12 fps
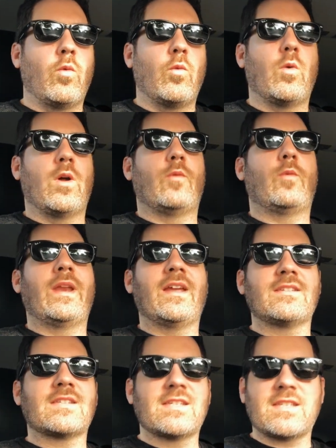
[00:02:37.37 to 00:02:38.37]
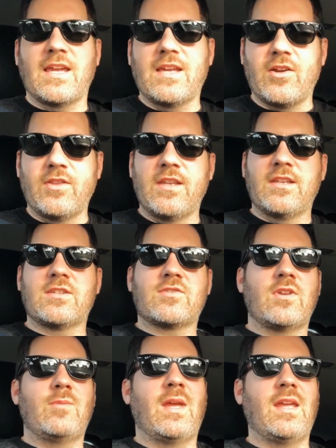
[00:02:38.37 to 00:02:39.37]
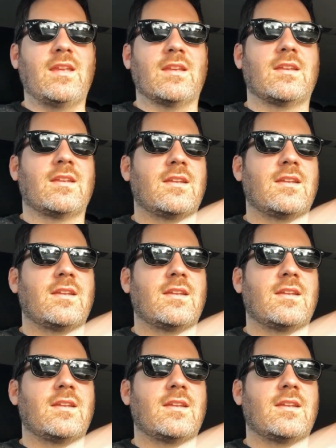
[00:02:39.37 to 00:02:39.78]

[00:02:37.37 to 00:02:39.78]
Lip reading: What else does take on the industry mean?